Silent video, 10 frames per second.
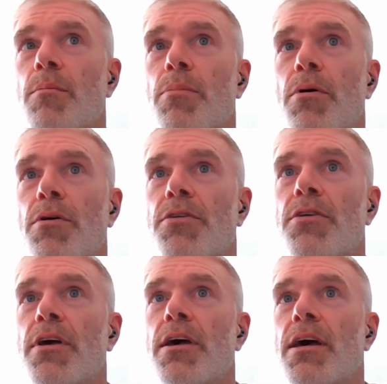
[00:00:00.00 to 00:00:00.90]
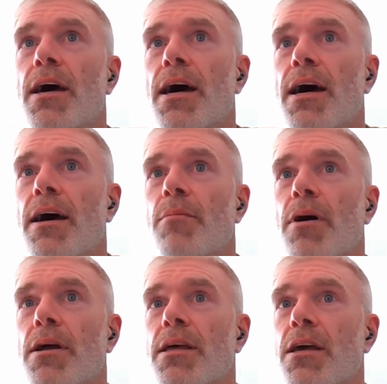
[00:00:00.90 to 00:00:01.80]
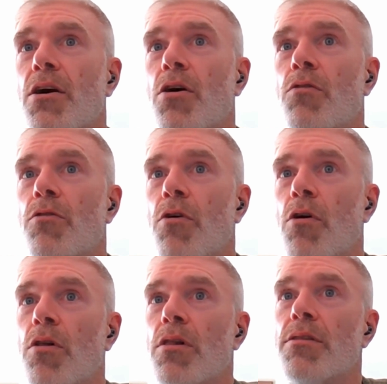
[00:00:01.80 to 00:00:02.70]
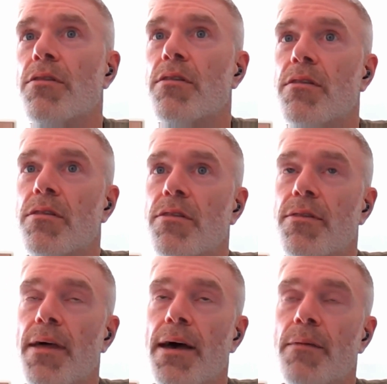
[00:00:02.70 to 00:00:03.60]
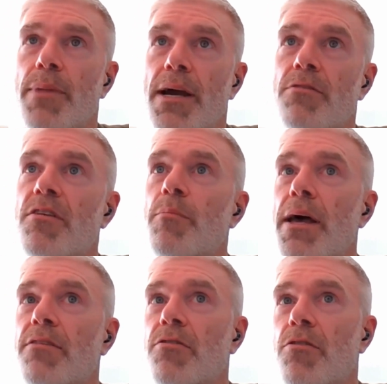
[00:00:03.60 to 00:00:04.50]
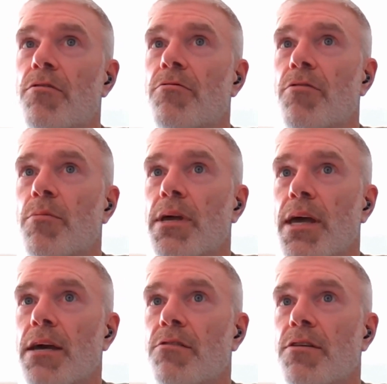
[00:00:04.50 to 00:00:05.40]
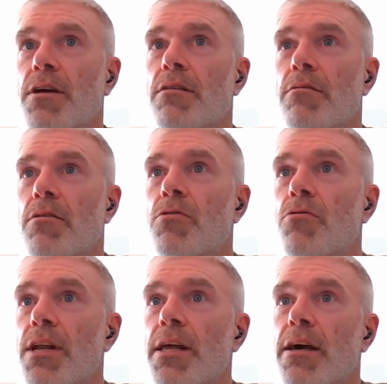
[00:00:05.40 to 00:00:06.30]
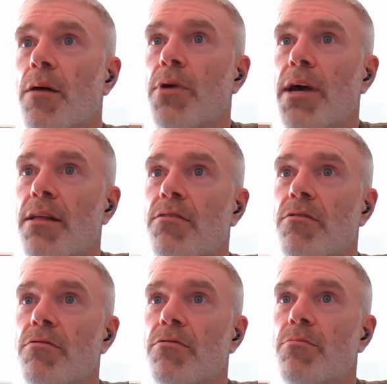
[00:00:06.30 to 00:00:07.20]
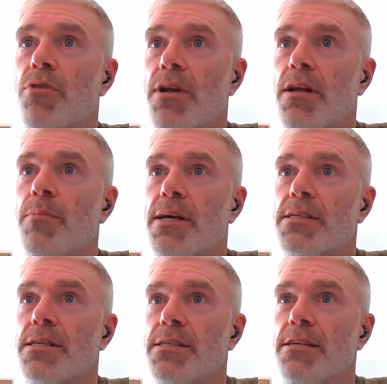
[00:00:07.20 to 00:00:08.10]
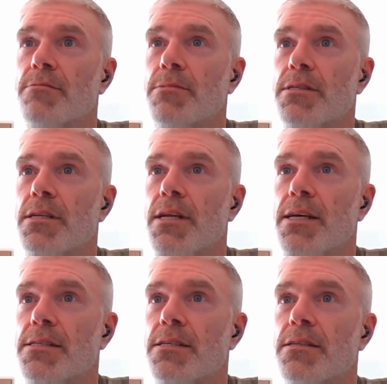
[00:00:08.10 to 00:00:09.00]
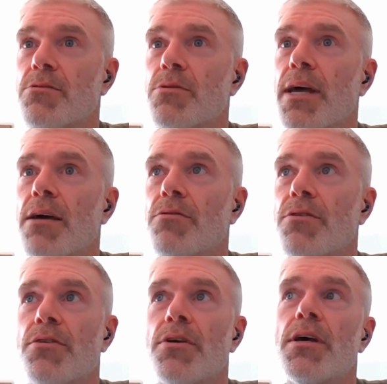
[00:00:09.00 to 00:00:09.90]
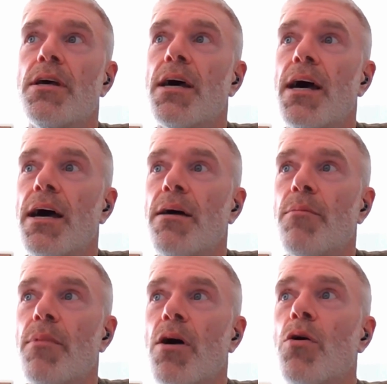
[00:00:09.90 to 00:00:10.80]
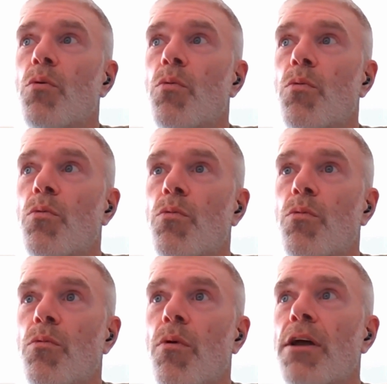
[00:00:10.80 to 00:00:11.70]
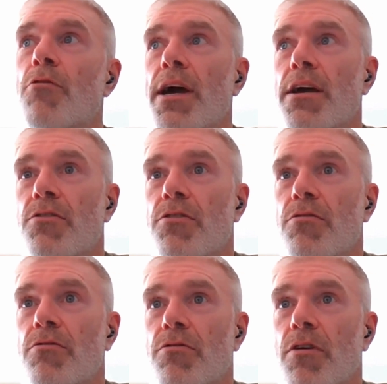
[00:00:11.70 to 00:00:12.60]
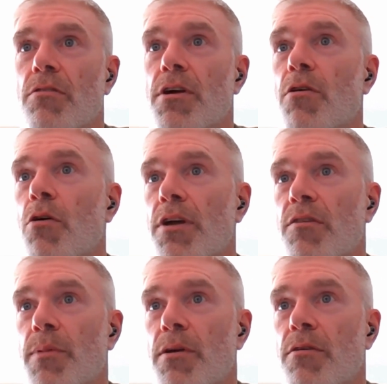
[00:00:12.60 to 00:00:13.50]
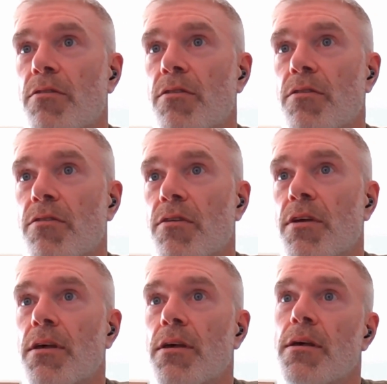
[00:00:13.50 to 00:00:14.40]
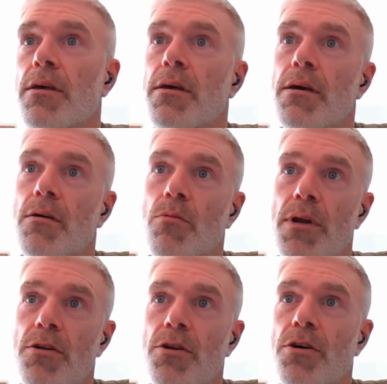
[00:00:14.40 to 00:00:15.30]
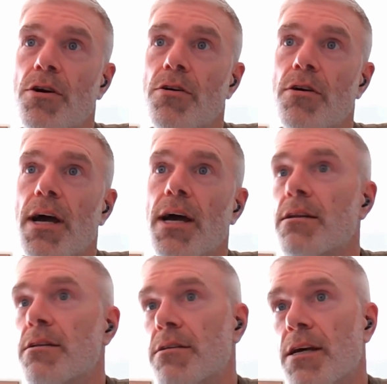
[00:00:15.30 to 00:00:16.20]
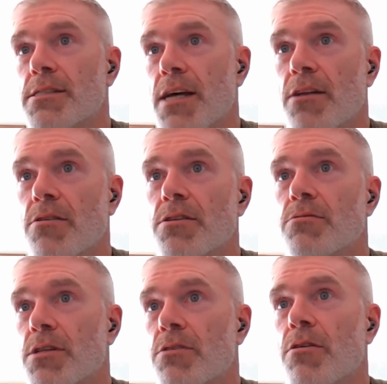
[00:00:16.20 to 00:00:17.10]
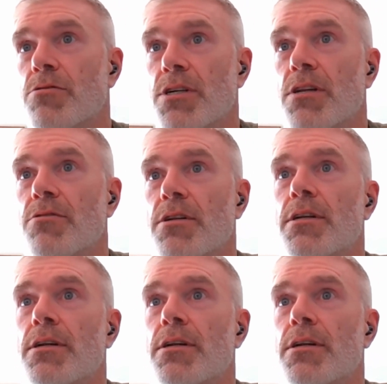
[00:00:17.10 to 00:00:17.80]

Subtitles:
But I think overall, parents are best served from engaging in a really comprehensive capacity assessment that takes into account a whole wide range of their own experiences when they're younger and as adults with their own children.